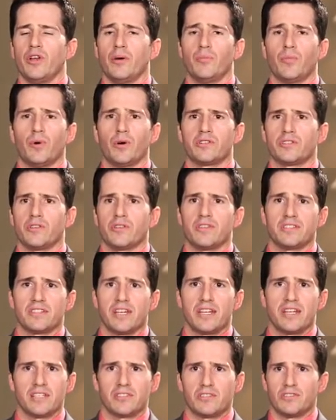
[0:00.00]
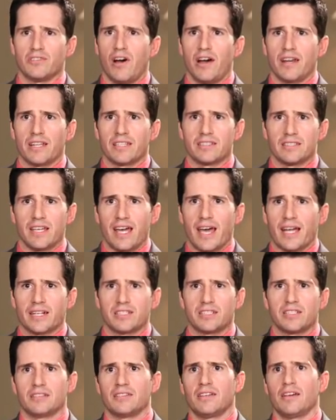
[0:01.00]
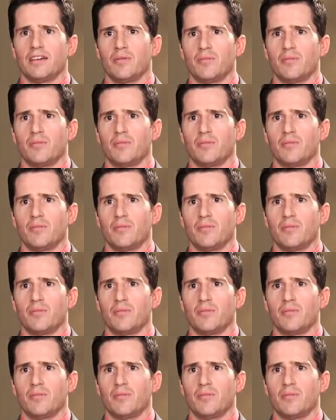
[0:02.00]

numbers or the settings are not exact.